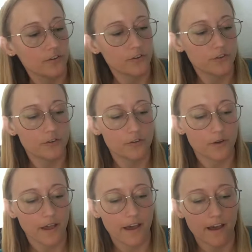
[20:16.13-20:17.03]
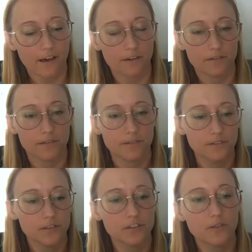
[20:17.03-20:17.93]
you have
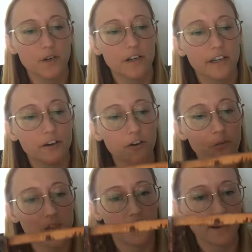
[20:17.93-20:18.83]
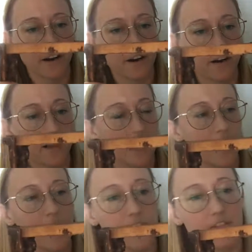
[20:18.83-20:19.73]
some honeycomb in there
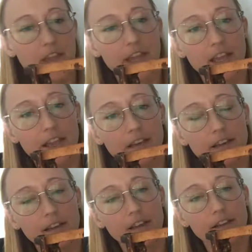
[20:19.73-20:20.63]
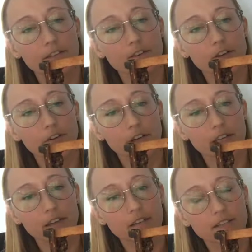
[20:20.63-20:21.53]
and then it's
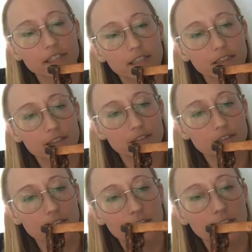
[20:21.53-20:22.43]
turning like this.